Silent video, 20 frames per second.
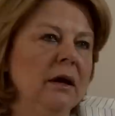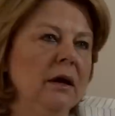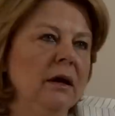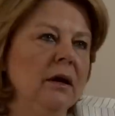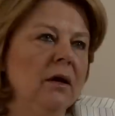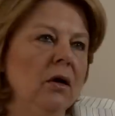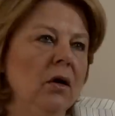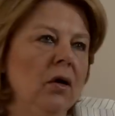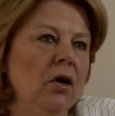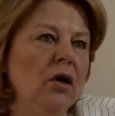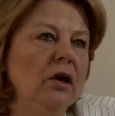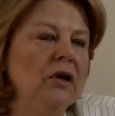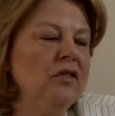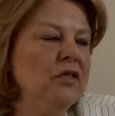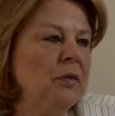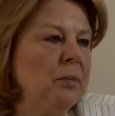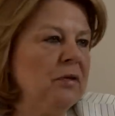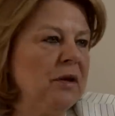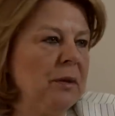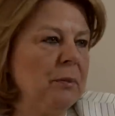in early
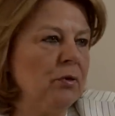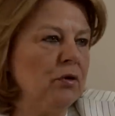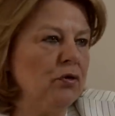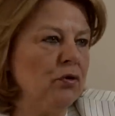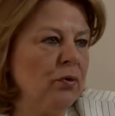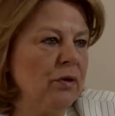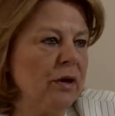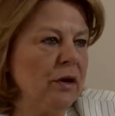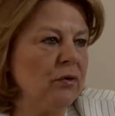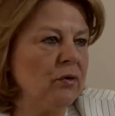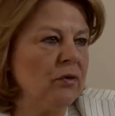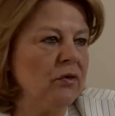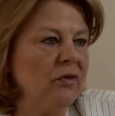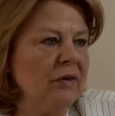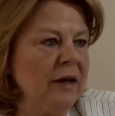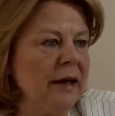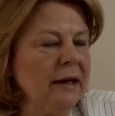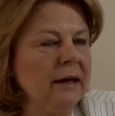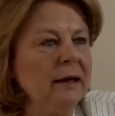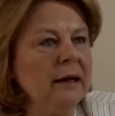September
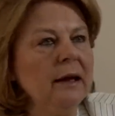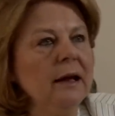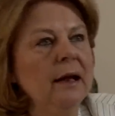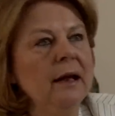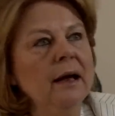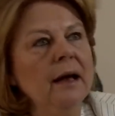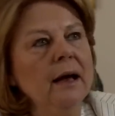2010